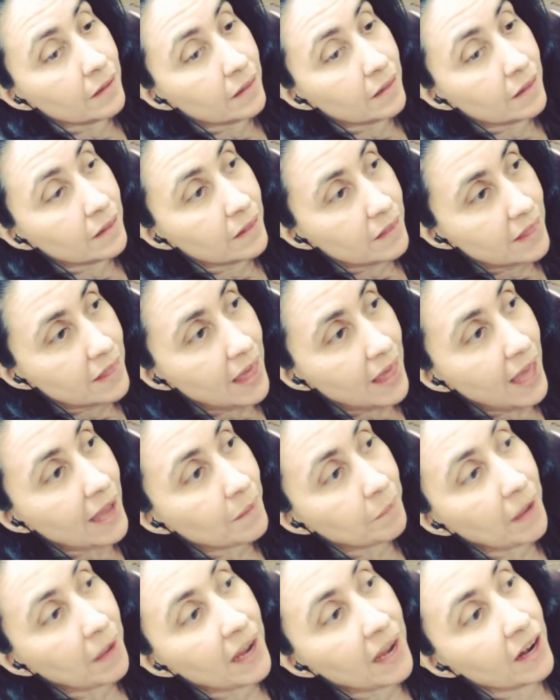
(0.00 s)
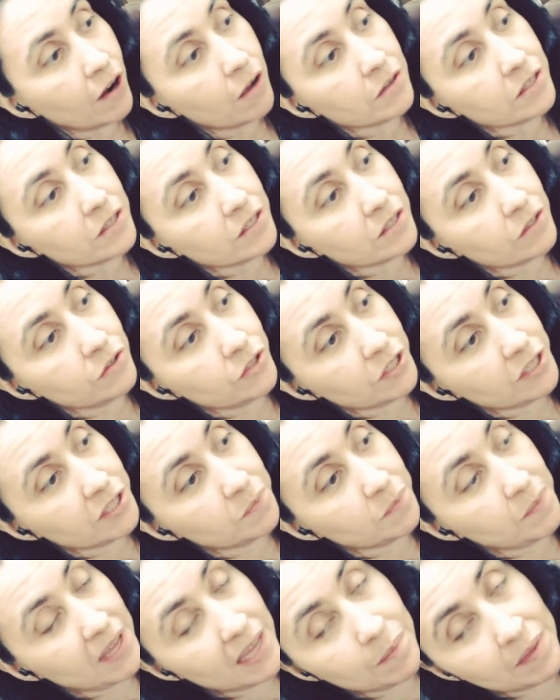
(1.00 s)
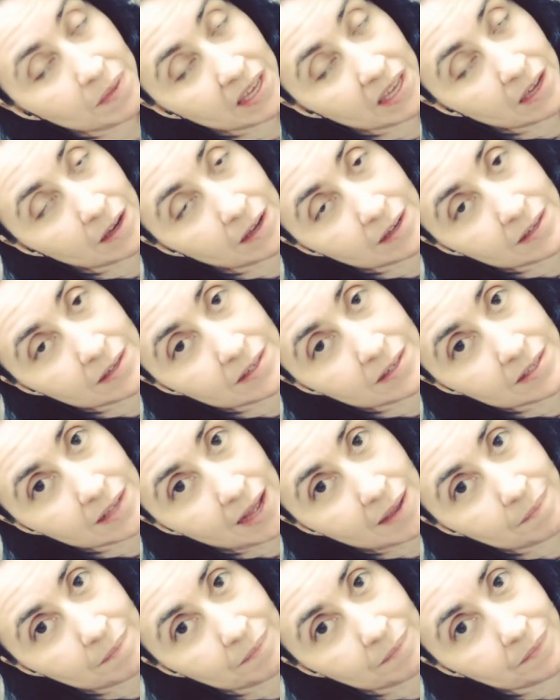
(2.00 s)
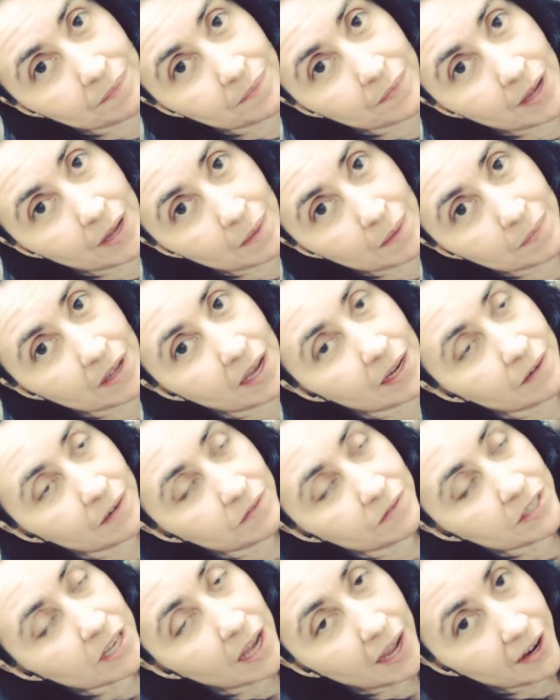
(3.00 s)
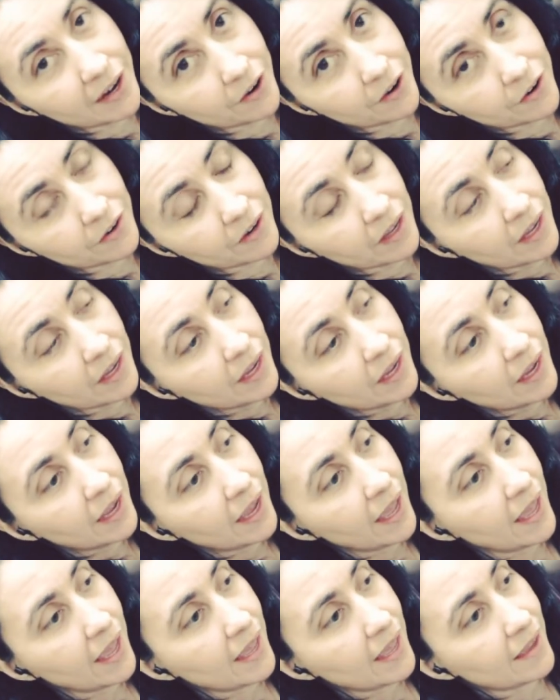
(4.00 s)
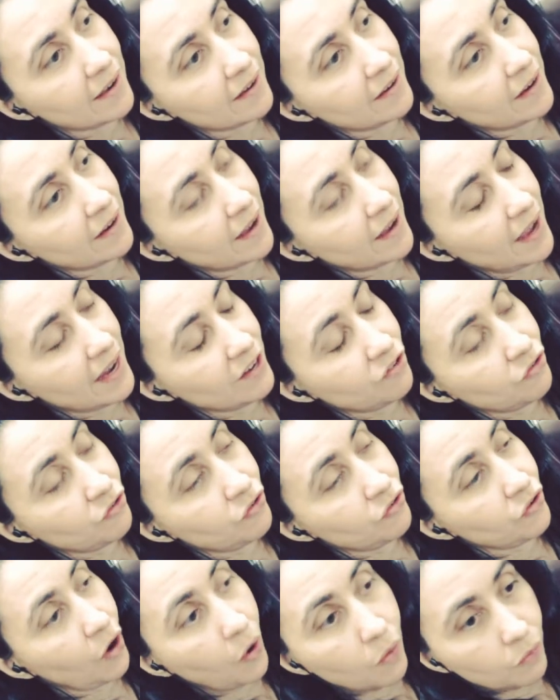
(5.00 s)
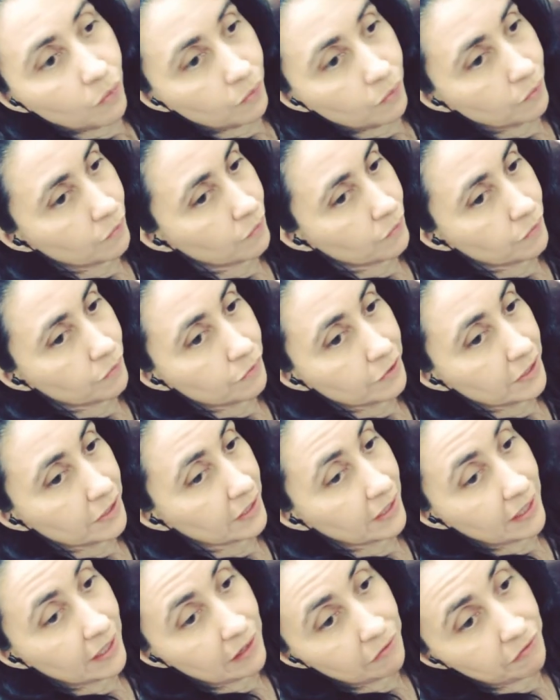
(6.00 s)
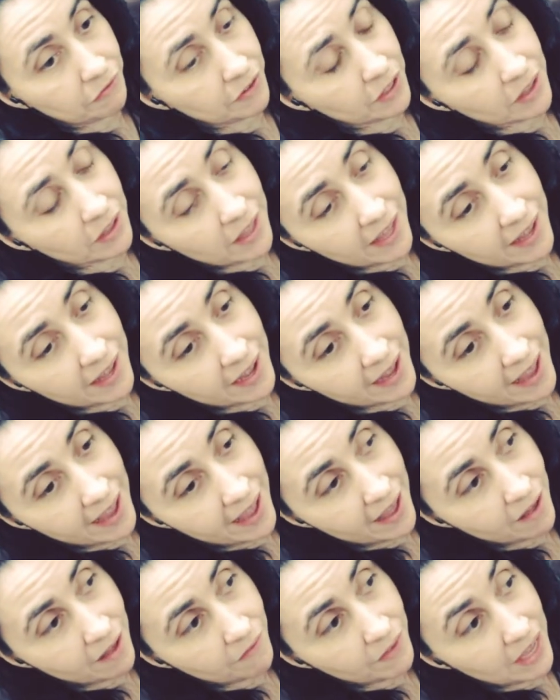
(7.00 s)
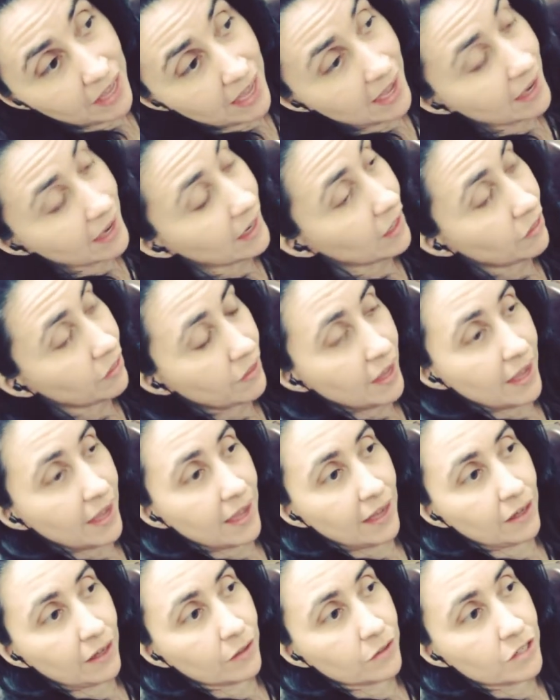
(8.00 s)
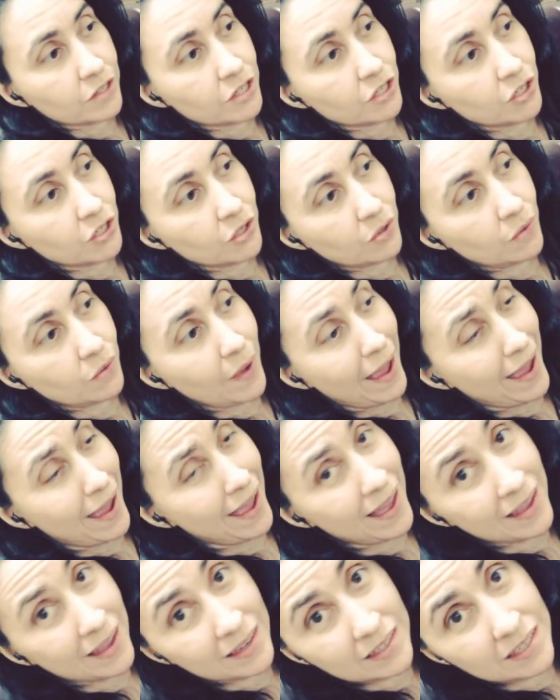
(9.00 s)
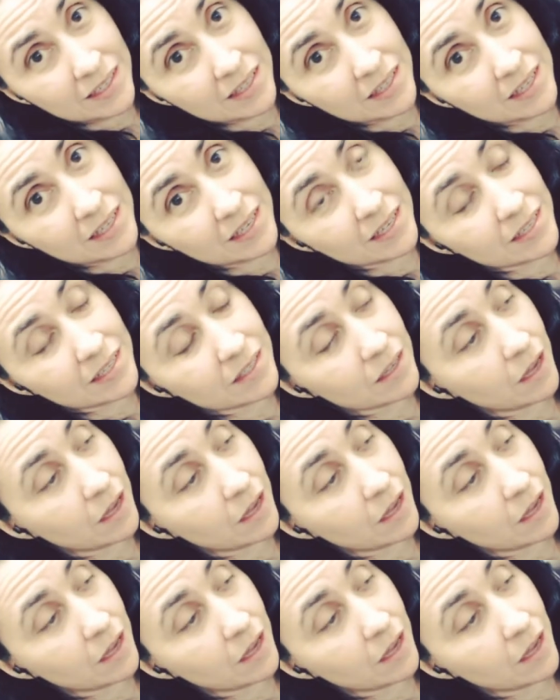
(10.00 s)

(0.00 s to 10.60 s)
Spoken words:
that might also just be because I'm kind of tired, and I don't really feel like I have anything else to add to this